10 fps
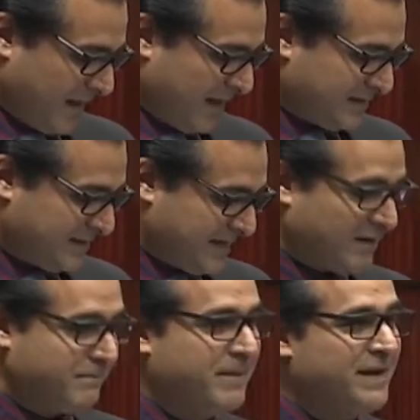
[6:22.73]
and set
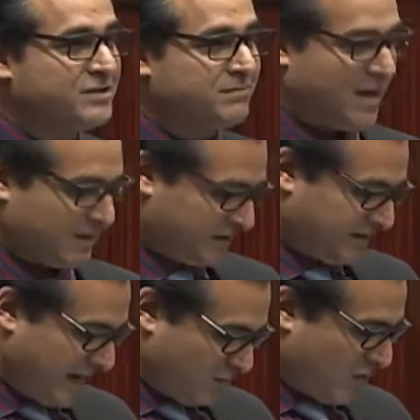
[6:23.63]
a benchmark
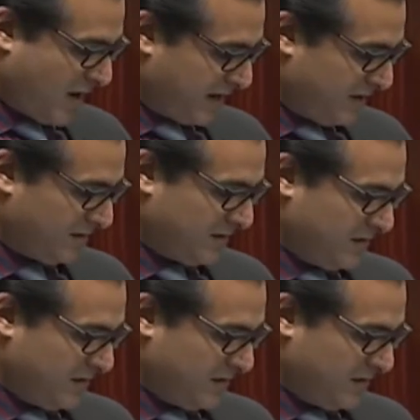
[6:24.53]
statewide